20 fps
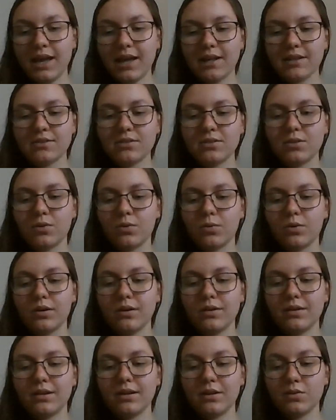And so,
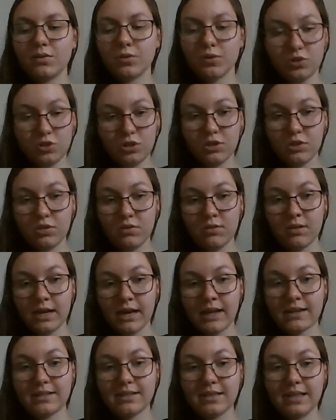in order to do
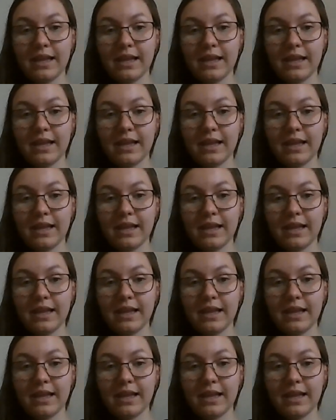that,